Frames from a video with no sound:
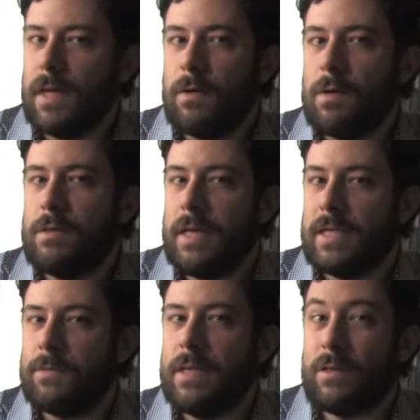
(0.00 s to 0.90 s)
I wrote takes
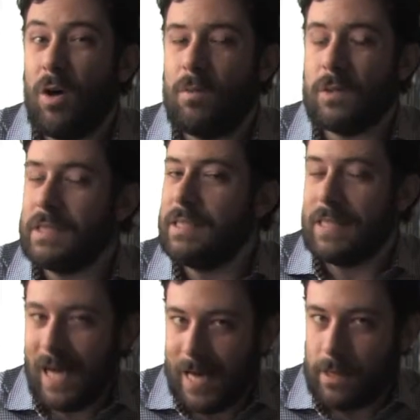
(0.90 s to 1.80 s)
place almost
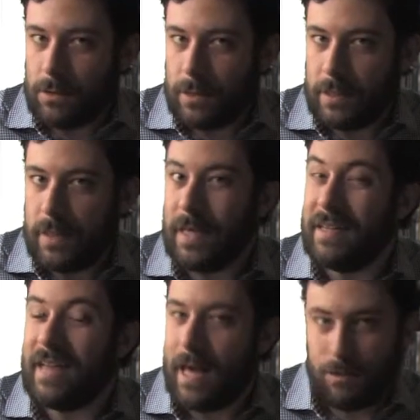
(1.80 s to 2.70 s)
entirely in
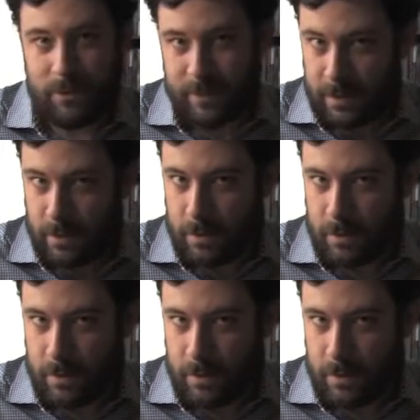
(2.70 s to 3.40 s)
an elevator.